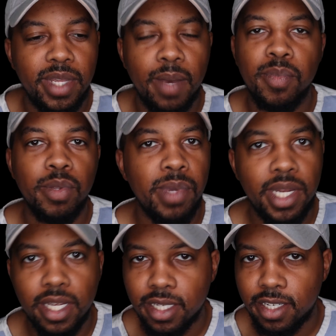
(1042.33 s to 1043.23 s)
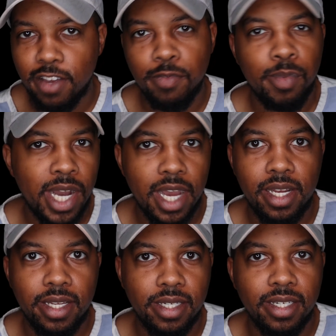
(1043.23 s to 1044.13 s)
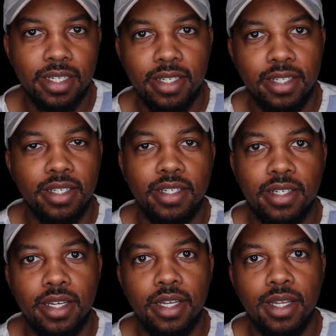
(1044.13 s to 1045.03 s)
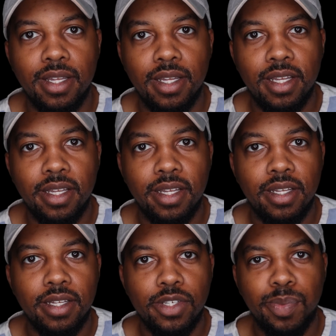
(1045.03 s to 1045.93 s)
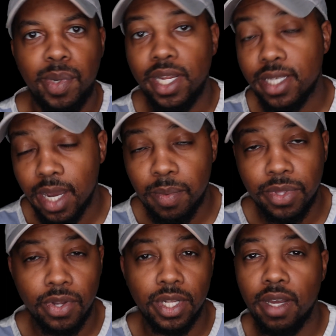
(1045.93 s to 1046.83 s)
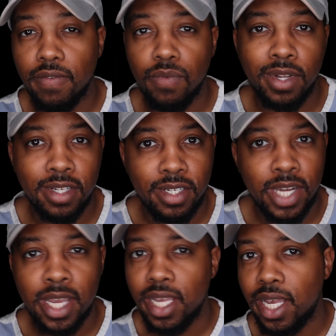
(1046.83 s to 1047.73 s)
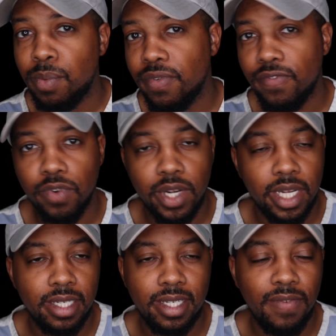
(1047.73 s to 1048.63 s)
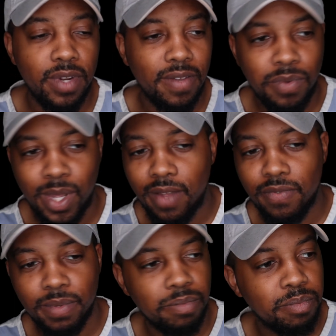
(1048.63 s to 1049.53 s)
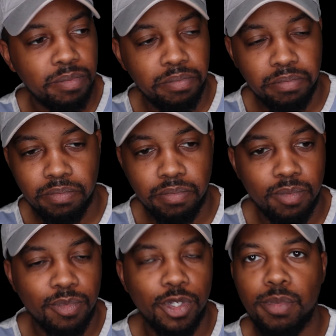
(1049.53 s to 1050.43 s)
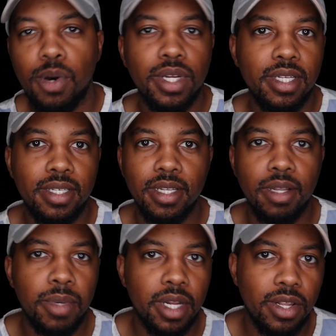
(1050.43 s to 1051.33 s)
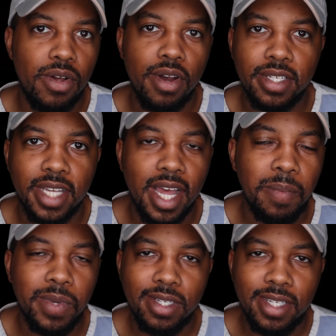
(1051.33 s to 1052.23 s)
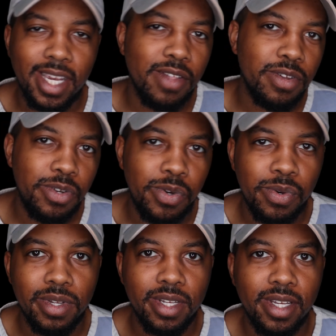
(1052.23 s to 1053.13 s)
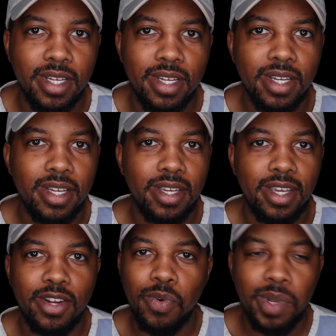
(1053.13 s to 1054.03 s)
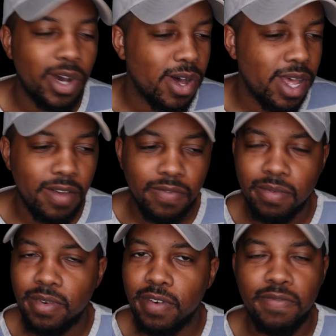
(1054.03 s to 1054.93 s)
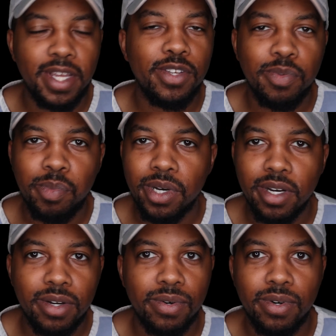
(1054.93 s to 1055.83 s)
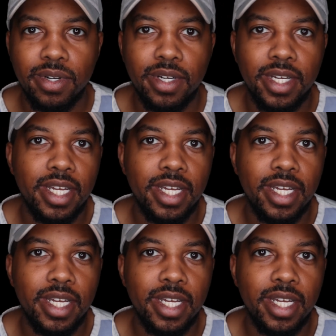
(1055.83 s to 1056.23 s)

implementing safe practices, spending time with your loved ones, checking in with friends, even if you haven't spoken to them in a long time, to see how they're doing. You know, we all have a Facebook, or